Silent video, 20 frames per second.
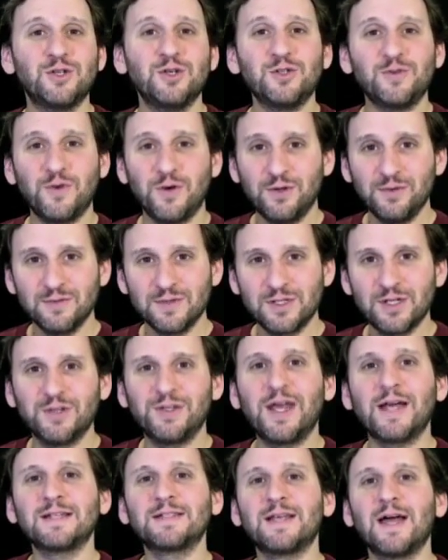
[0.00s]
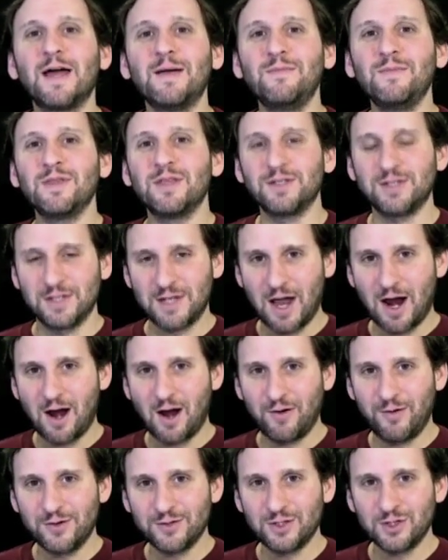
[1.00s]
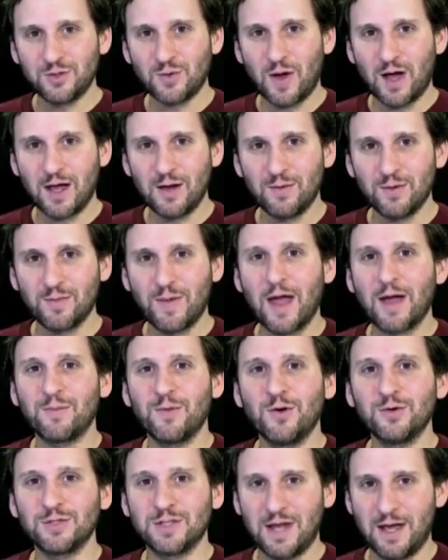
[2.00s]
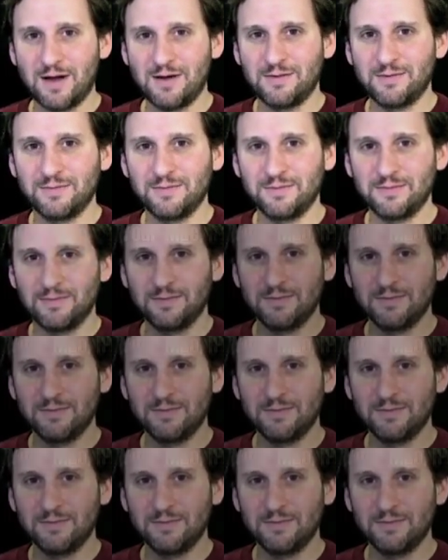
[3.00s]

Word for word: this useful. Till next time, this is Gary Rosenzweig with MacMost Now.